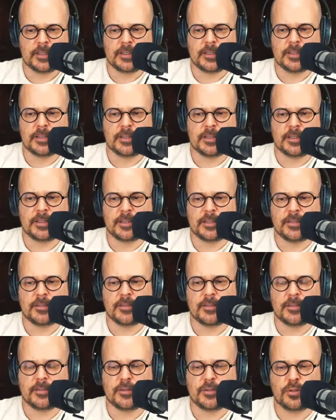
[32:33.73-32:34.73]

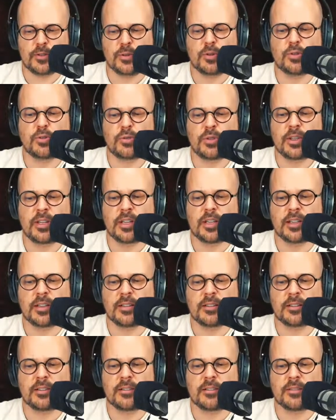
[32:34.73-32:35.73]
you're doing
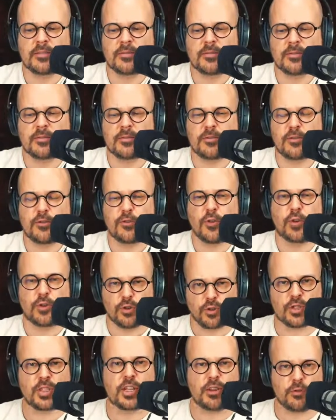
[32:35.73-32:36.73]
it for
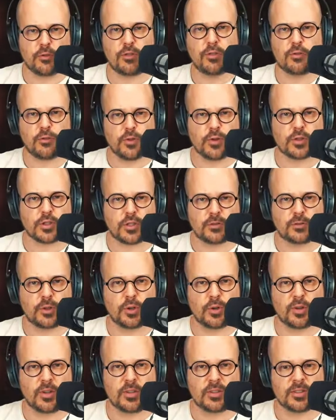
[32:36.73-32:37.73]
yourself, first of
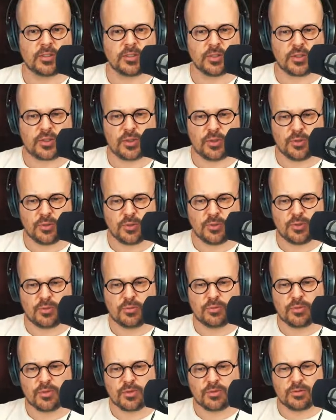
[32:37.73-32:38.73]
all, so
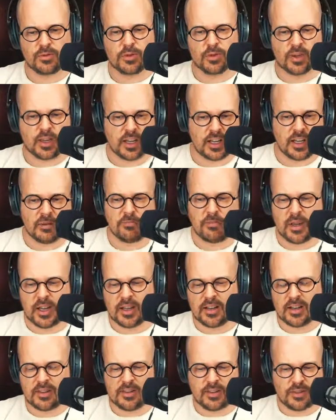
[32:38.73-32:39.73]
you can get
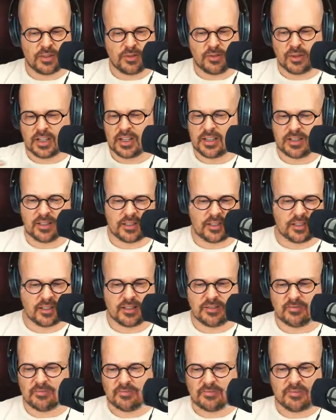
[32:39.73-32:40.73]
better, or you
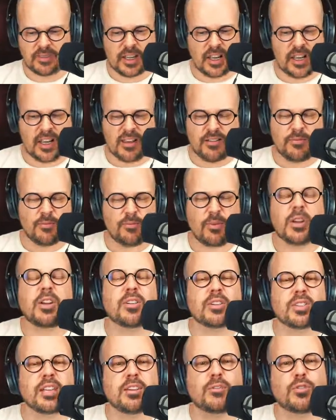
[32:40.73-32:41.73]
can...
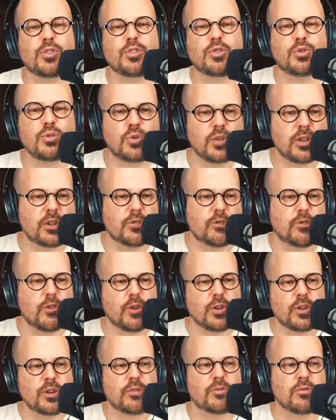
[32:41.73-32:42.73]
because if you do it for
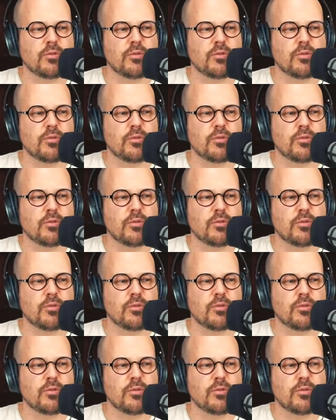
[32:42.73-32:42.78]
the...